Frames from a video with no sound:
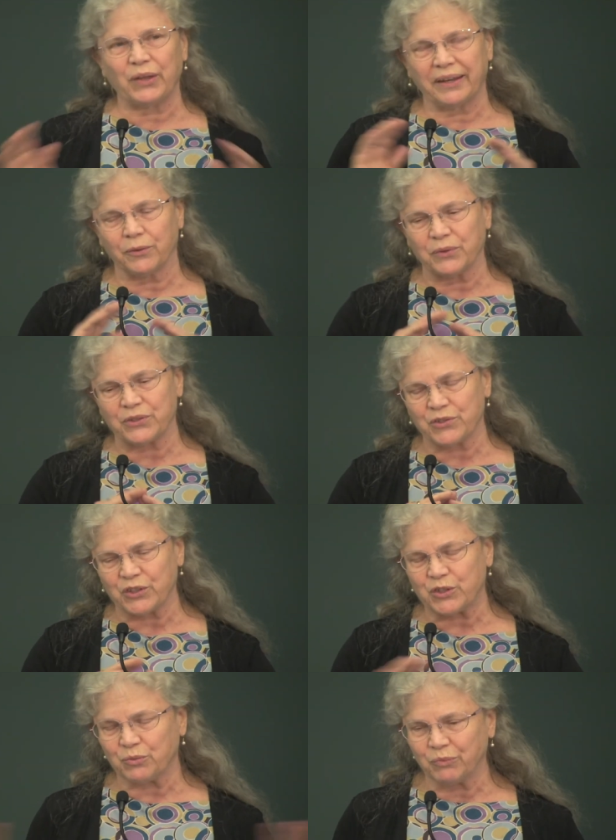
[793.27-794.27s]
That it was
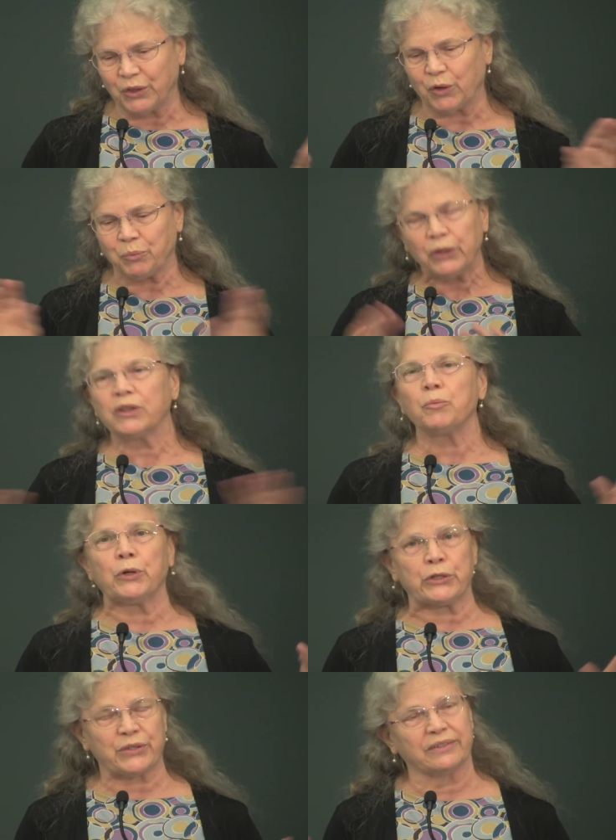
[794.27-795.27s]
just, you know, put the
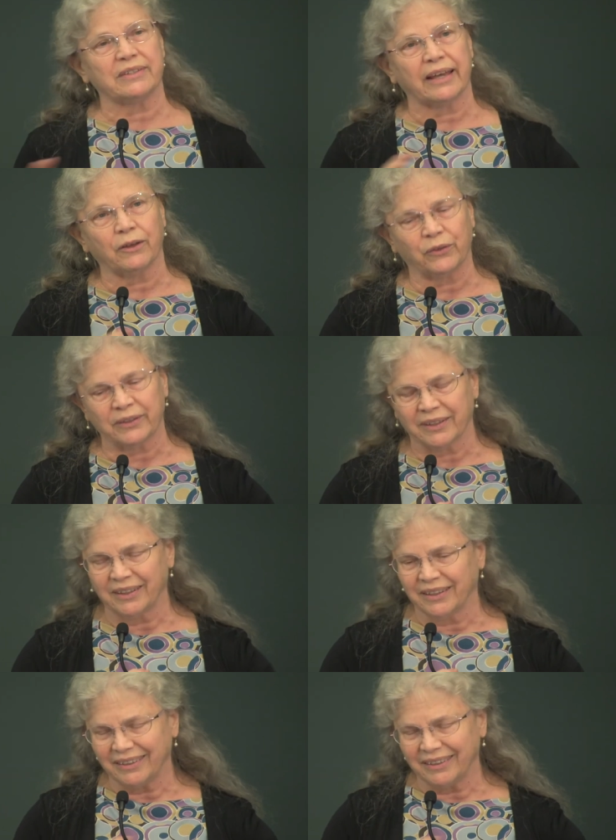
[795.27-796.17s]
person down,